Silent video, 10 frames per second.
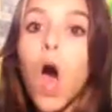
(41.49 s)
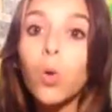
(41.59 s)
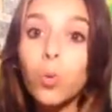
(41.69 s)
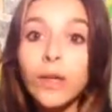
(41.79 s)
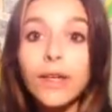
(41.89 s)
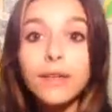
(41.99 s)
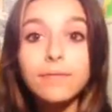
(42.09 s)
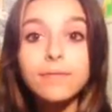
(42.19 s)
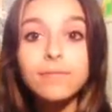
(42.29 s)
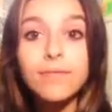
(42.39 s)
a week
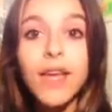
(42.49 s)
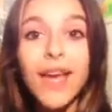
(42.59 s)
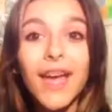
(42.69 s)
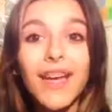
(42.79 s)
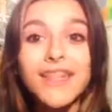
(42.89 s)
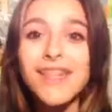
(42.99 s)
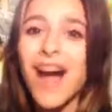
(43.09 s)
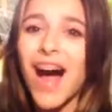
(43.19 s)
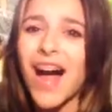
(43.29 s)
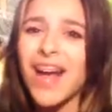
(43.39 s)
and
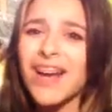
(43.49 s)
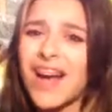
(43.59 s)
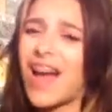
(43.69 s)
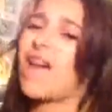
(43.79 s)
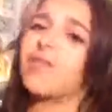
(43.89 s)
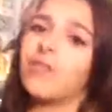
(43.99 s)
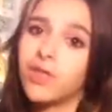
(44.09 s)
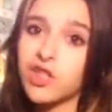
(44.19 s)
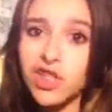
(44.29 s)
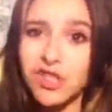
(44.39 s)
I haven't
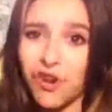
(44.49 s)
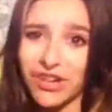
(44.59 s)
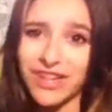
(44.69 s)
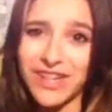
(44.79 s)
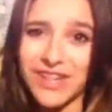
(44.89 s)
even started